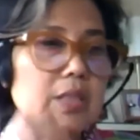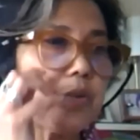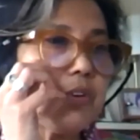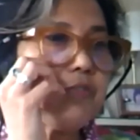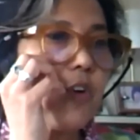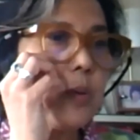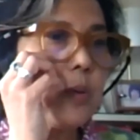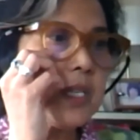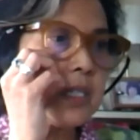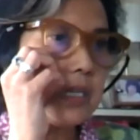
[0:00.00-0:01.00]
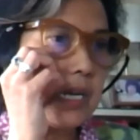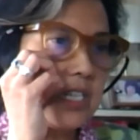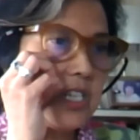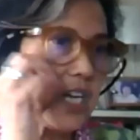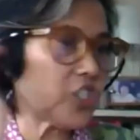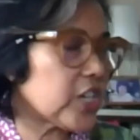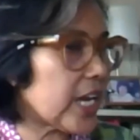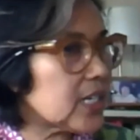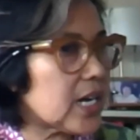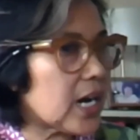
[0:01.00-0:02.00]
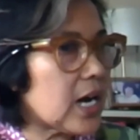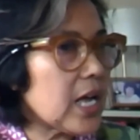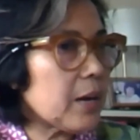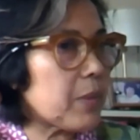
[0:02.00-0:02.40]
the reformist agenda,